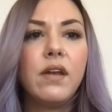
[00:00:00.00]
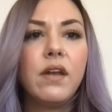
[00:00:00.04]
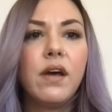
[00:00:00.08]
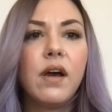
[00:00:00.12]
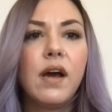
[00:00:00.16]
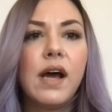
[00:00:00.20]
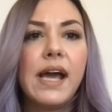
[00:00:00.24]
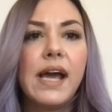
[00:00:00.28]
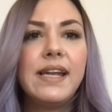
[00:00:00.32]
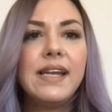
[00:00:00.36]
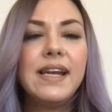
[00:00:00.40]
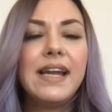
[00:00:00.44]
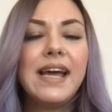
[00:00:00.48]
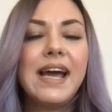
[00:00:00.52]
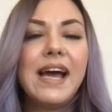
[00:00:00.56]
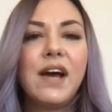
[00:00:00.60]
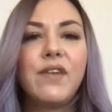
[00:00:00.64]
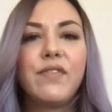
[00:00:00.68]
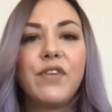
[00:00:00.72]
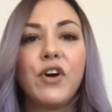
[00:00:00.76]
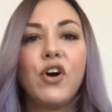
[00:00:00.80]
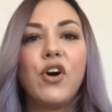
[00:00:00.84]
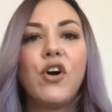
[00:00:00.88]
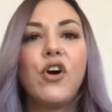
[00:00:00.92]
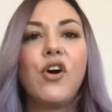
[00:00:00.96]
didn't have
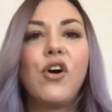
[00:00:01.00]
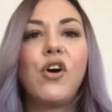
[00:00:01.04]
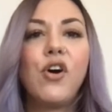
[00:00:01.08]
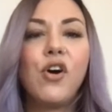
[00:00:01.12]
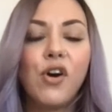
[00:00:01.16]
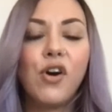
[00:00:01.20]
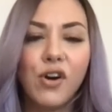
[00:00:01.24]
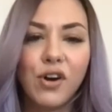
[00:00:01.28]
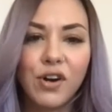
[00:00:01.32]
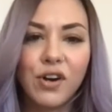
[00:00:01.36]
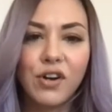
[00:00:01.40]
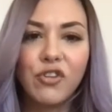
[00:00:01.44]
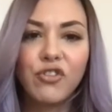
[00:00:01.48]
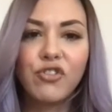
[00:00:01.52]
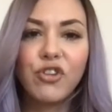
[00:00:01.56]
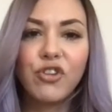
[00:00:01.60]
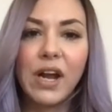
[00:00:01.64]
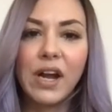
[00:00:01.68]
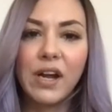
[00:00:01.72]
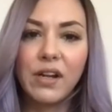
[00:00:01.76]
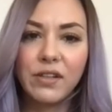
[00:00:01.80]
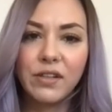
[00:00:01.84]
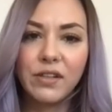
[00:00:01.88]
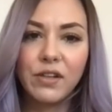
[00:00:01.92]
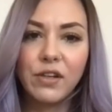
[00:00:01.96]
a hard
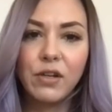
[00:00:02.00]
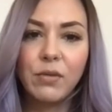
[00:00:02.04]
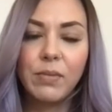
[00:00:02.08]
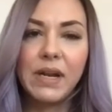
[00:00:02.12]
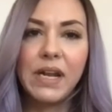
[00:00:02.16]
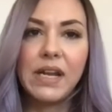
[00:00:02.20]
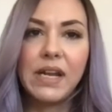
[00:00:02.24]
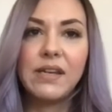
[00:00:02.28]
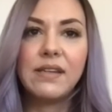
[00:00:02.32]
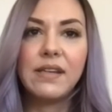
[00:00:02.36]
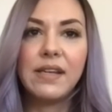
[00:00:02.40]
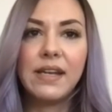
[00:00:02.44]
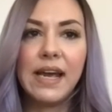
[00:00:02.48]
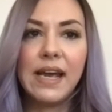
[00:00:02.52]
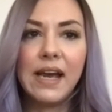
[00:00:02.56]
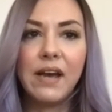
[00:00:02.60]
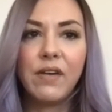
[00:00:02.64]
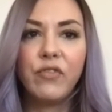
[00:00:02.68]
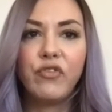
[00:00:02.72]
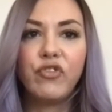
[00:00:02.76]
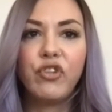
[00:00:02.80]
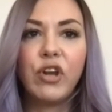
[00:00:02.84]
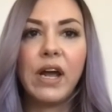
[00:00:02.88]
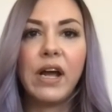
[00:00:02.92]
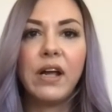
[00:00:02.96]
childhood, but I did
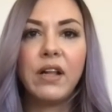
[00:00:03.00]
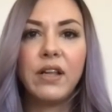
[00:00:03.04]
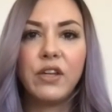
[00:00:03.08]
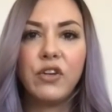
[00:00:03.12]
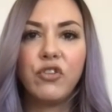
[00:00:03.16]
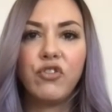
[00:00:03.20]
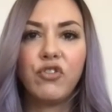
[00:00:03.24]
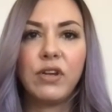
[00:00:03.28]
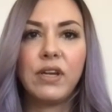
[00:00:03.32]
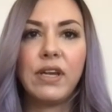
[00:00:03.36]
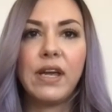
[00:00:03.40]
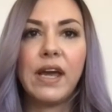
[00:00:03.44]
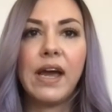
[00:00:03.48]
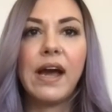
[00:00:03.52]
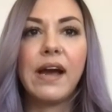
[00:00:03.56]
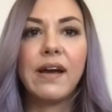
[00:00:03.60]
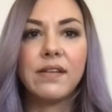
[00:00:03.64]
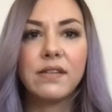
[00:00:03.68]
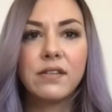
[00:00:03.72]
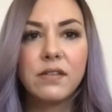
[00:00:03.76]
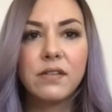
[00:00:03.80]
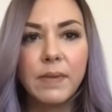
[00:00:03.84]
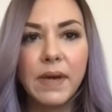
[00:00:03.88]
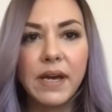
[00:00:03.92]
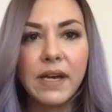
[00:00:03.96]
have challenging
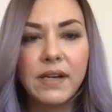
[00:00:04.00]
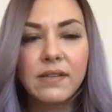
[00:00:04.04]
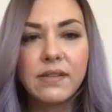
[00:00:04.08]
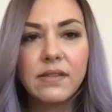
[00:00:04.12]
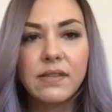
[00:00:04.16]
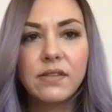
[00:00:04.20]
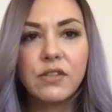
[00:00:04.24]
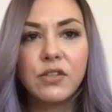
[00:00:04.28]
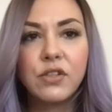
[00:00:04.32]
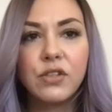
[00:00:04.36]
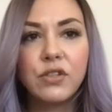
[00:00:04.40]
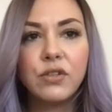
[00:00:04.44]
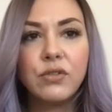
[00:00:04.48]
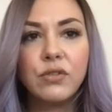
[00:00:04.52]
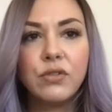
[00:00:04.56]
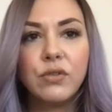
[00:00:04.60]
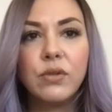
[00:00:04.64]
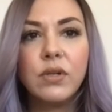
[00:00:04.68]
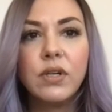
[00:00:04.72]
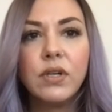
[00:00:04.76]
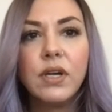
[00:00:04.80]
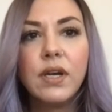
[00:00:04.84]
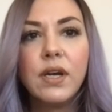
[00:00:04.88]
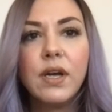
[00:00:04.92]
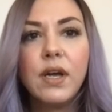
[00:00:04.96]
aspects
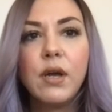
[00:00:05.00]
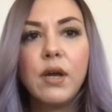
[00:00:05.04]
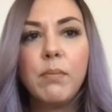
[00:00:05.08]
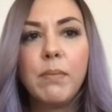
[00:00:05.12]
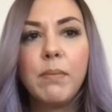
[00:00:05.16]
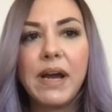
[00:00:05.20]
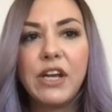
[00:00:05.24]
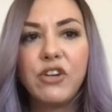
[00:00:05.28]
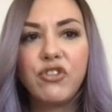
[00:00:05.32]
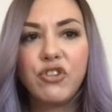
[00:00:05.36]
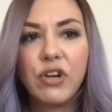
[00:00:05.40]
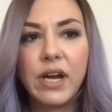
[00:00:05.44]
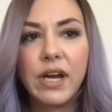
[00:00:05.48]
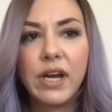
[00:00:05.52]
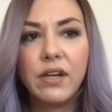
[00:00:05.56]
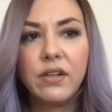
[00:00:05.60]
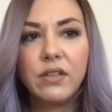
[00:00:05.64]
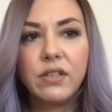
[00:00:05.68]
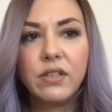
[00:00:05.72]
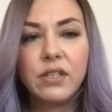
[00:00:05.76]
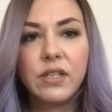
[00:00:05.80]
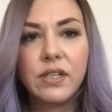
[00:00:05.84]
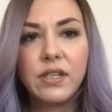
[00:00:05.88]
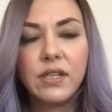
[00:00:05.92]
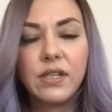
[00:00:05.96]
to my
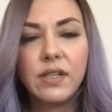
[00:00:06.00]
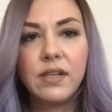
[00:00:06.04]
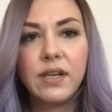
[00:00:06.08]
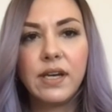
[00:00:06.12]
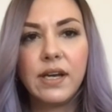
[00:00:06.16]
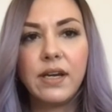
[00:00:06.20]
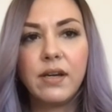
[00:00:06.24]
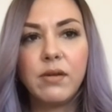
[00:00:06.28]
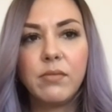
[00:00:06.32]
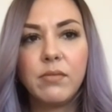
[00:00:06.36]
childhood,